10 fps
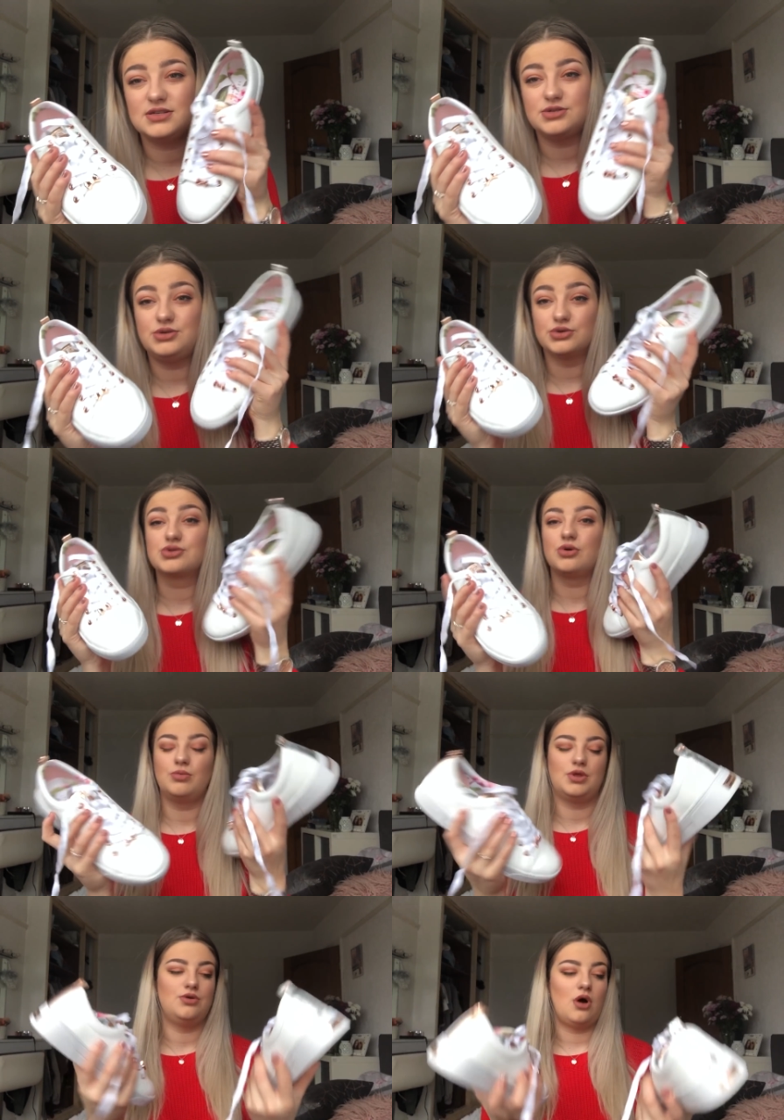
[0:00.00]
It does
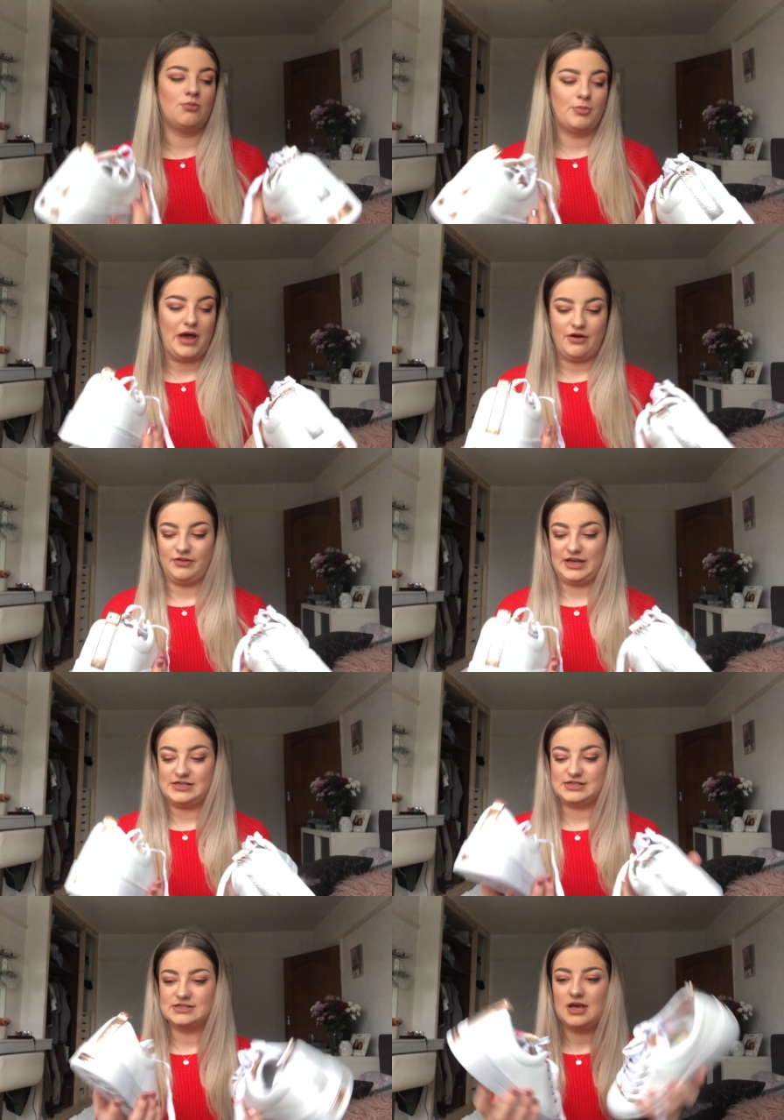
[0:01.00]
come with a normal pair of
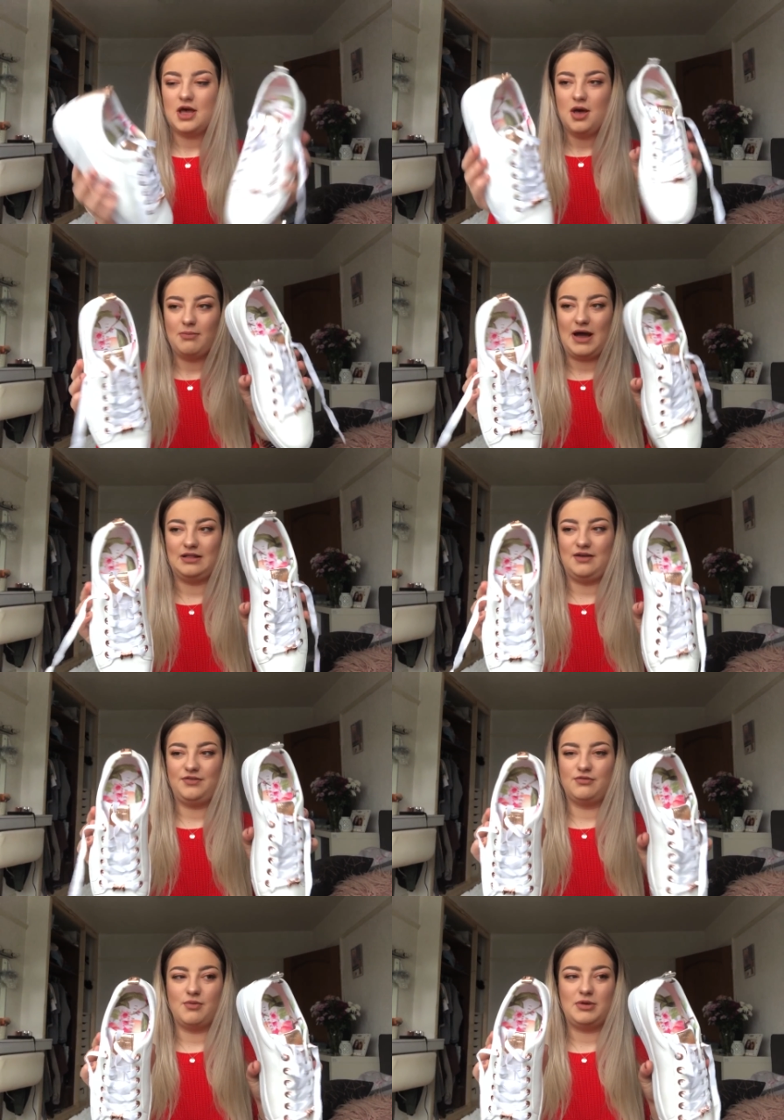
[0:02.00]
laces, but I
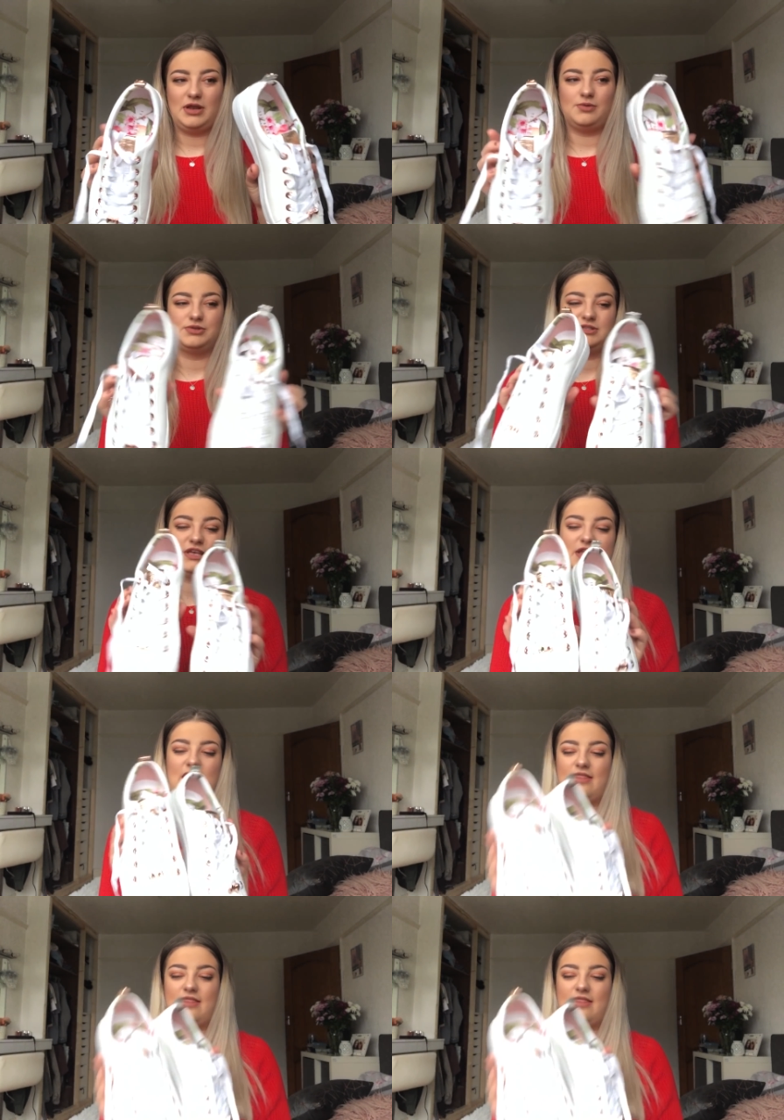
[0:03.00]
left the ribbony ones in.